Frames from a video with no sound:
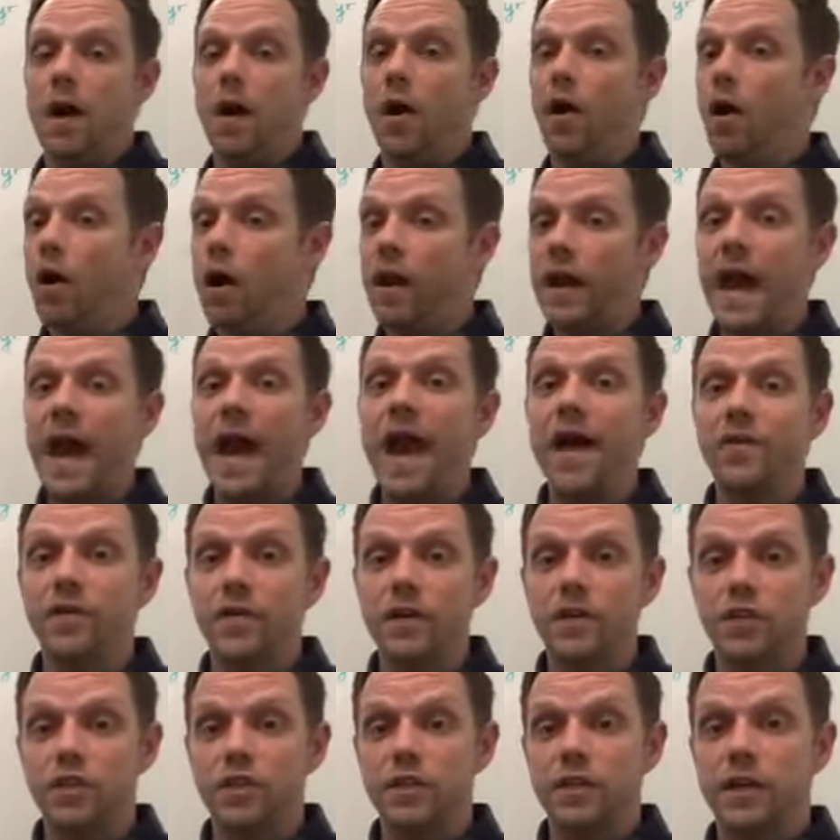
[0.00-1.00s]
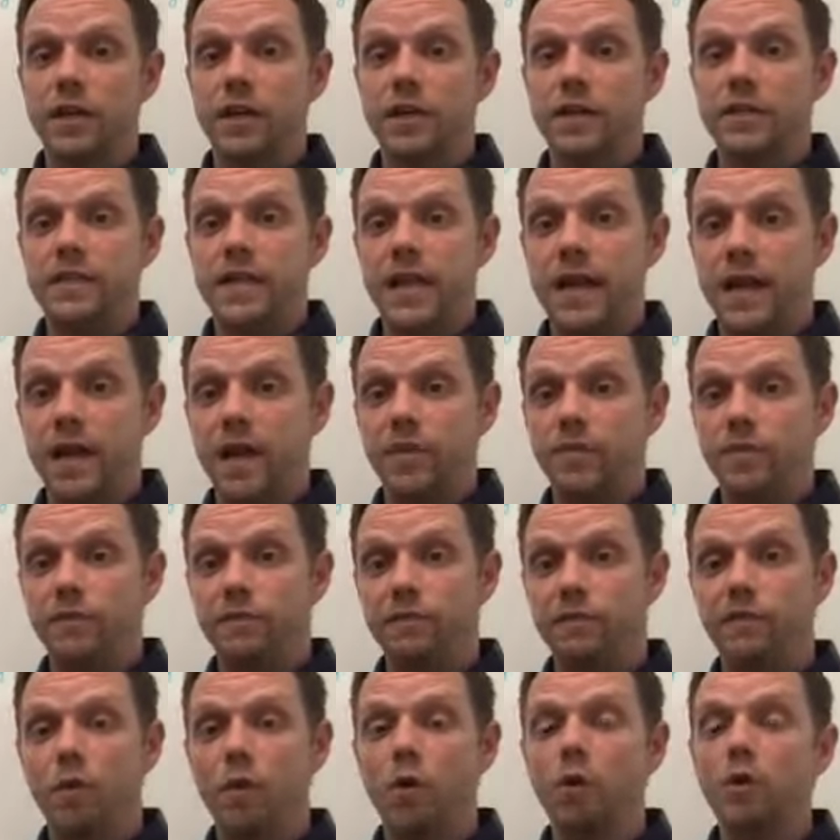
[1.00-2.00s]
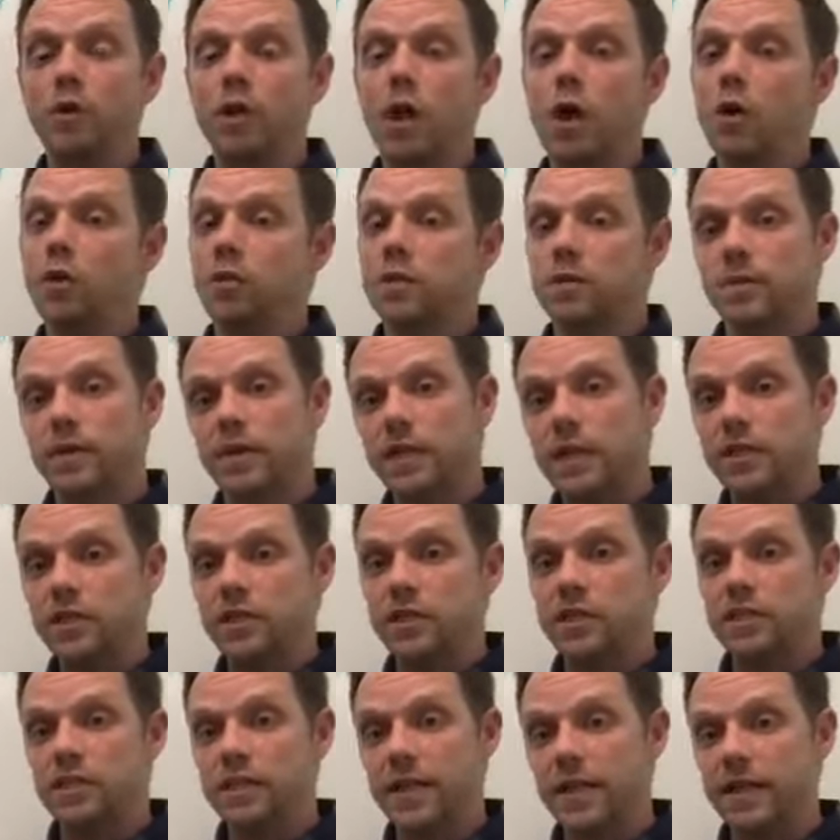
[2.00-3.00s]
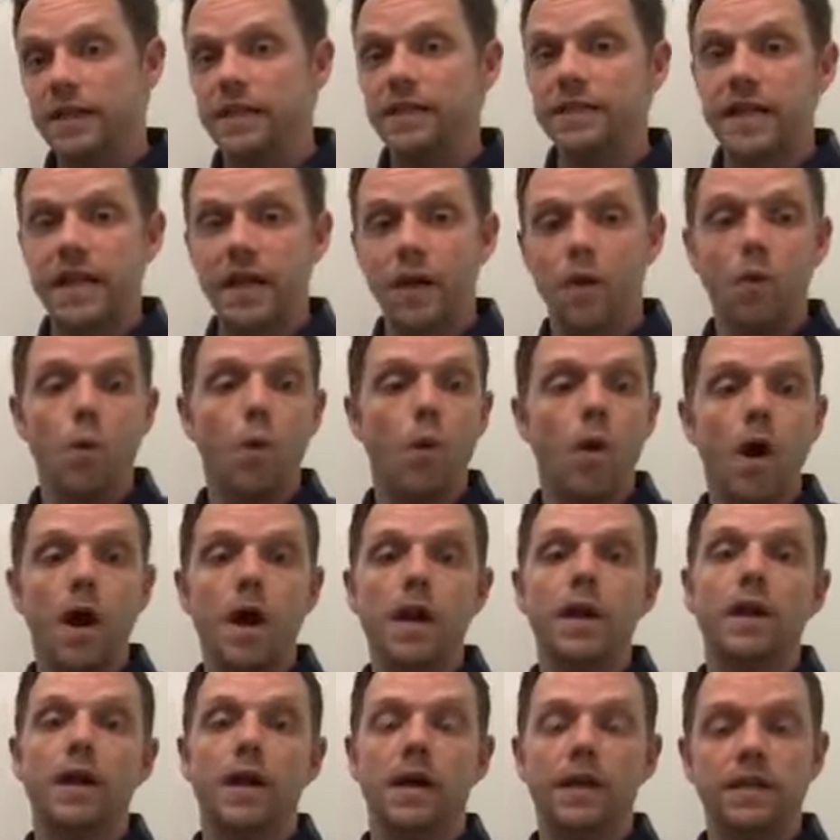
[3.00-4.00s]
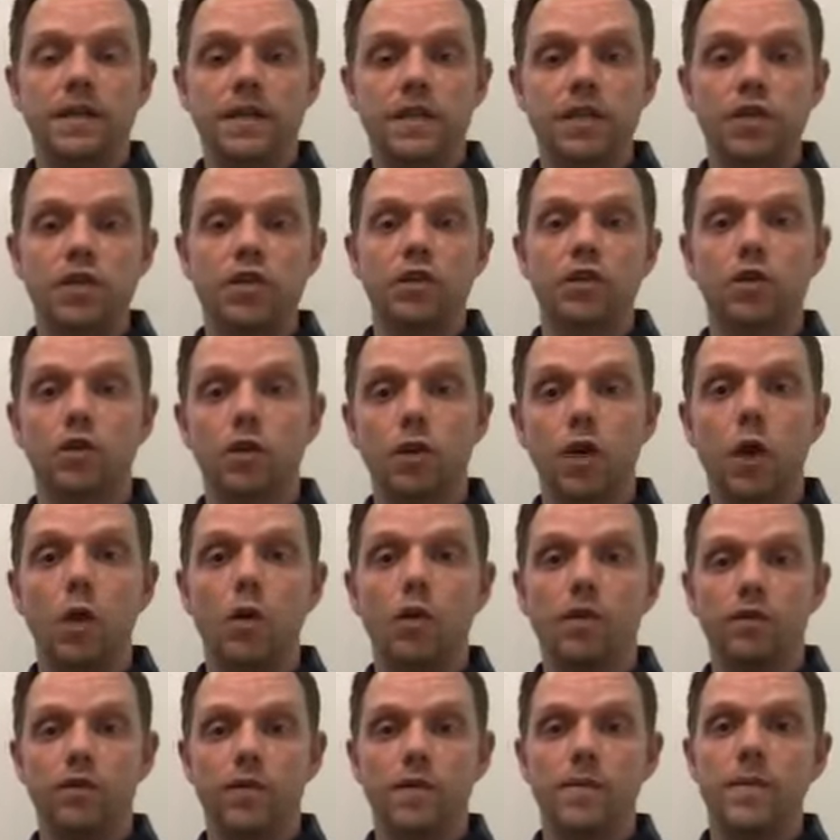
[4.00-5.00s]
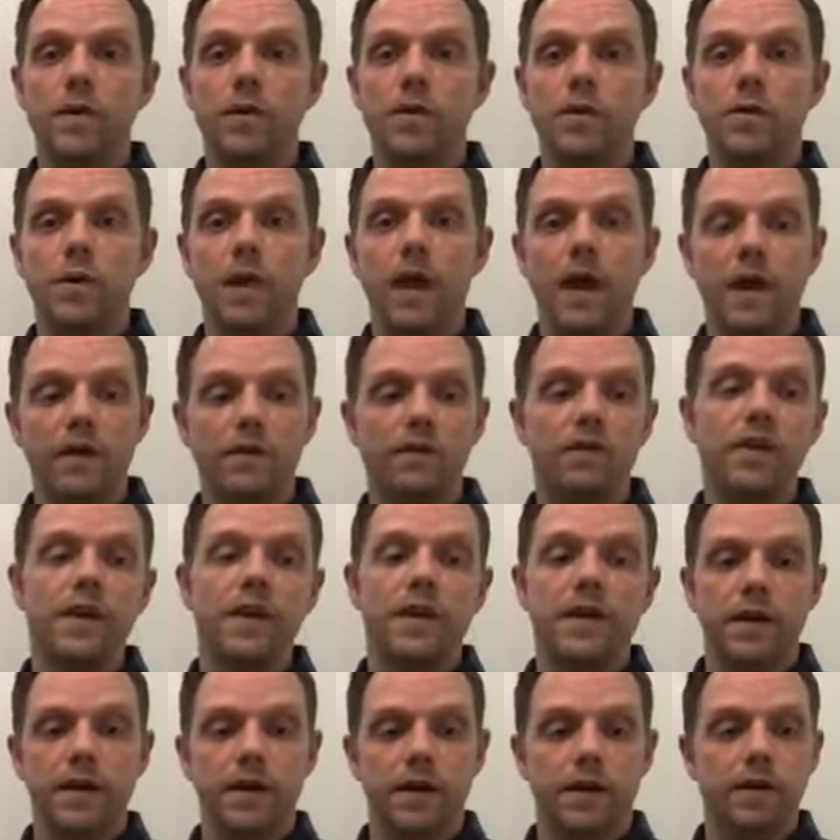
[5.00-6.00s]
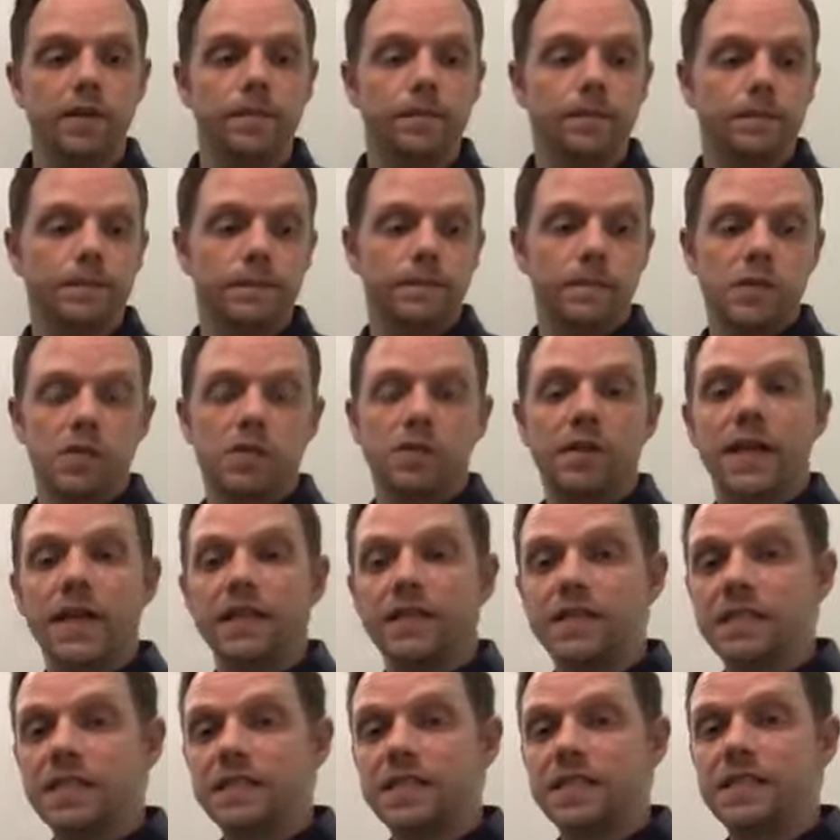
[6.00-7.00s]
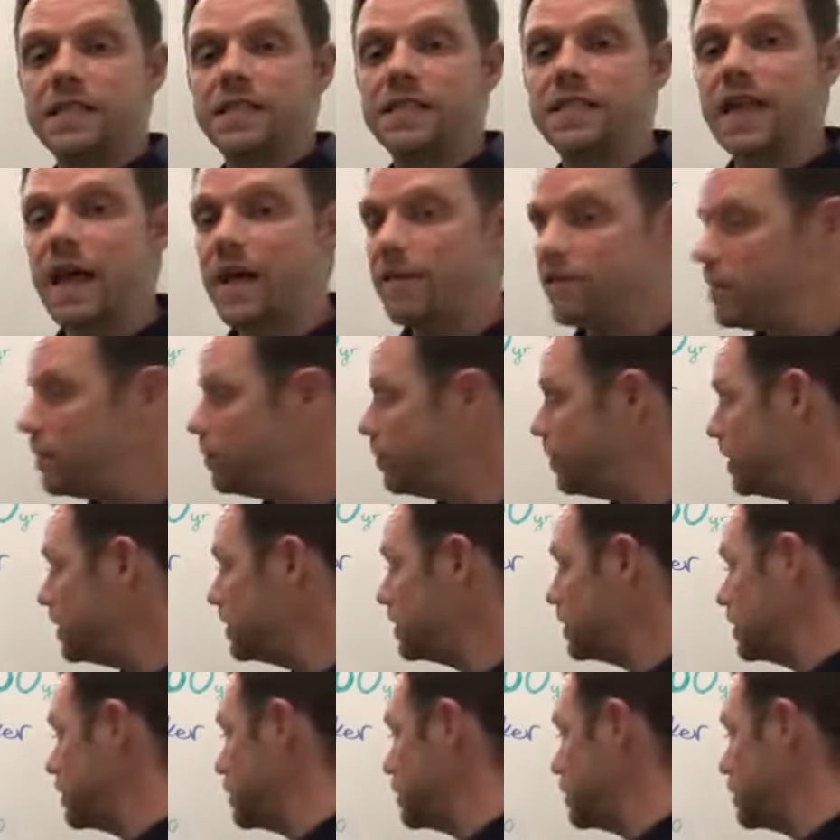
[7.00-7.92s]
On average, they're going to take up to 4 loans, but let's just say they take 1 additional loan from you every year. So that's 7 business